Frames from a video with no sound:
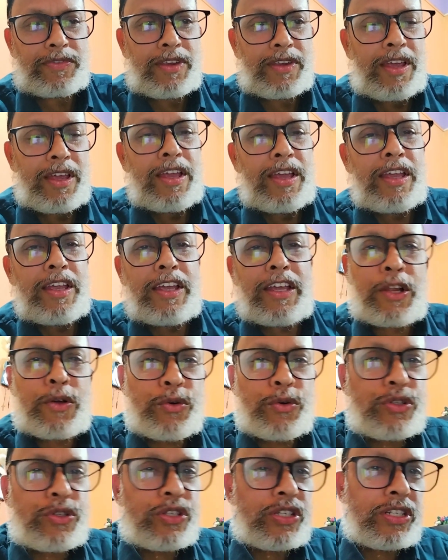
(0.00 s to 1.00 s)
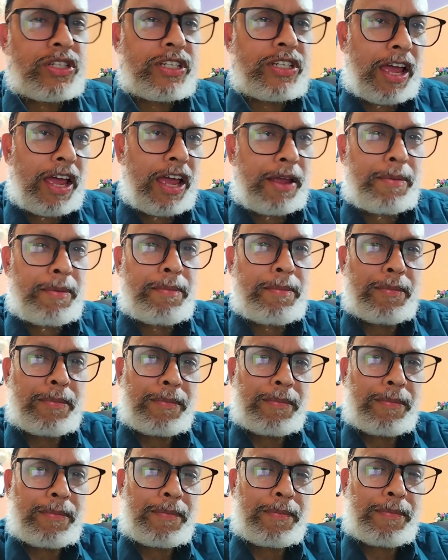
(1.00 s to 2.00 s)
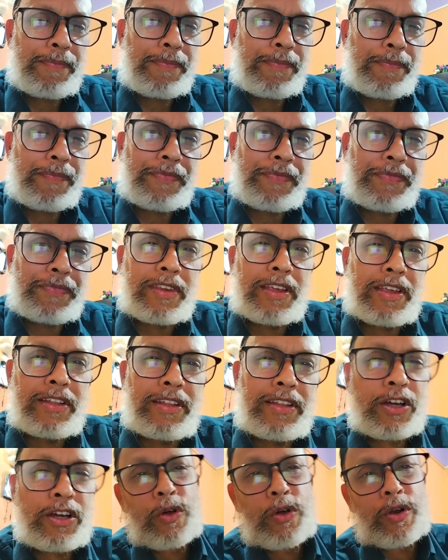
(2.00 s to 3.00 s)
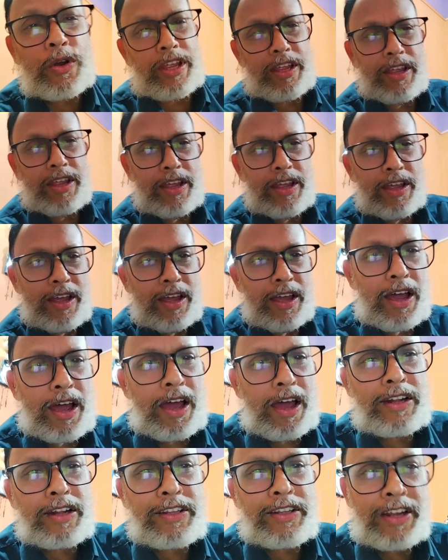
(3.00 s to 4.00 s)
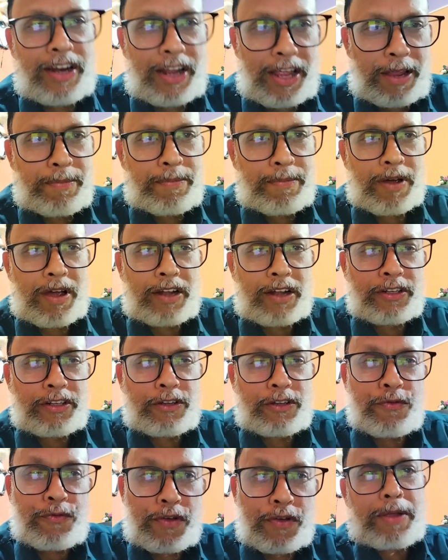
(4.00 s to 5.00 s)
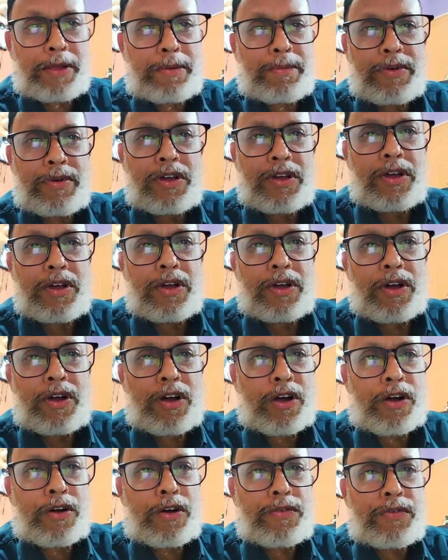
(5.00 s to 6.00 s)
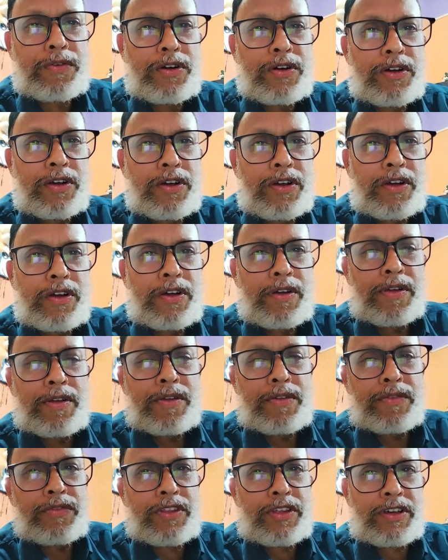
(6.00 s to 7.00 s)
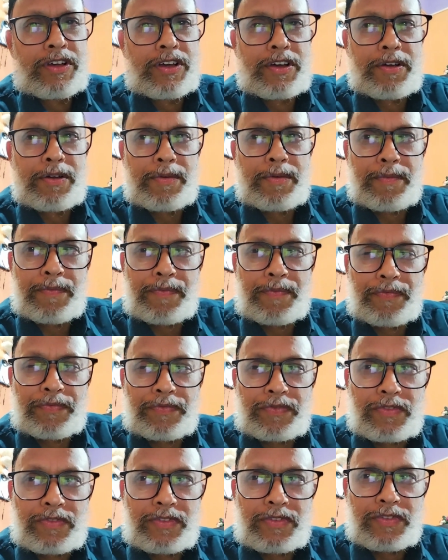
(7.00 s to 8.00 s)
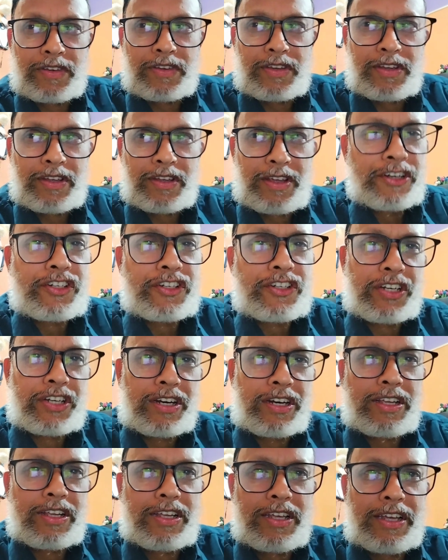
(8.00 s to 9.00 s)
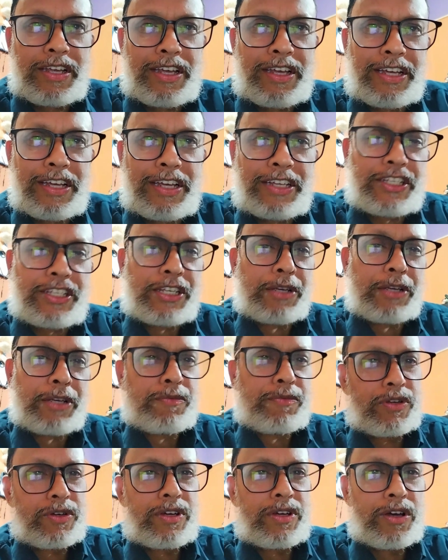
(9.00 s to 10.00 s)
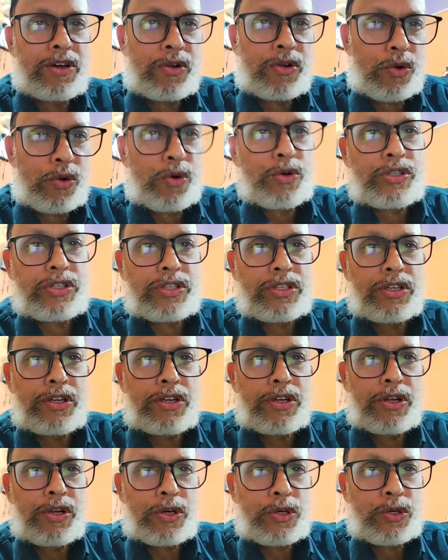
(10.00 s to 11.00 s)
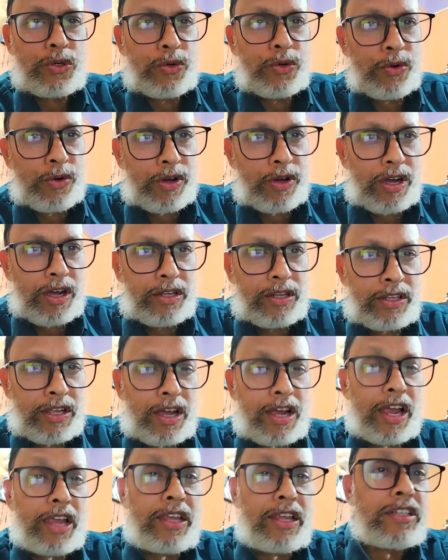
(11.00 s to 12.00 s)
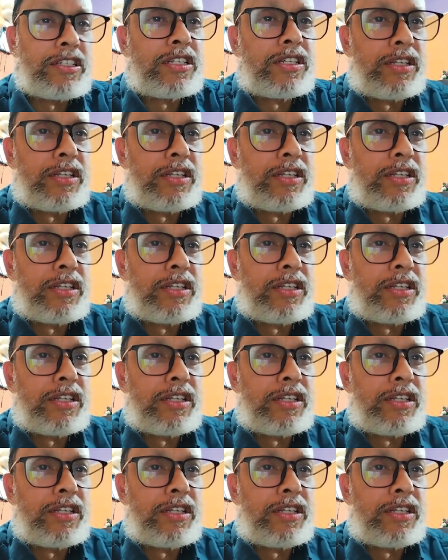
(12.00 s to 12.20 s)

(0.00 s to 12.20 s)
in whose time the glory and the name and the fame of the ancient Egypt rose to the highest